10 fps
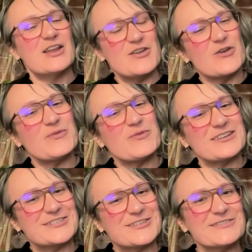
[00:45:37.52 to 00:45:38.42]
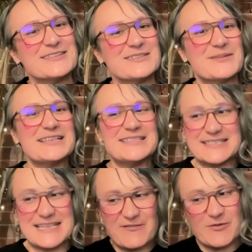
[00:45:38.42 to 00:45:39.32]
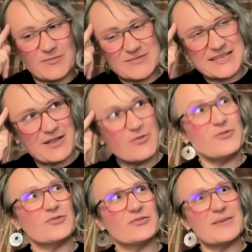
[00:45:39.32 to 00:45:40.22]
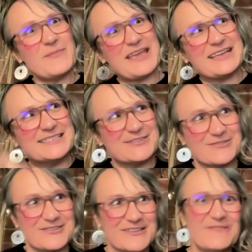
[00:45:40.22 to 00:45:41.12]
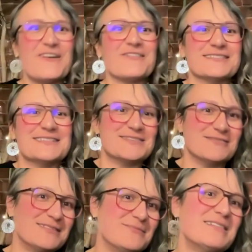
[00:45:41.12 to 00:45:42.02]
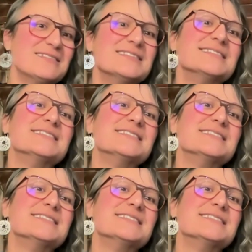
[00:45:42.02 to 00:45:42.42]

no one chose those places. Everyone was like, oh, the beach or the forest or the mountains.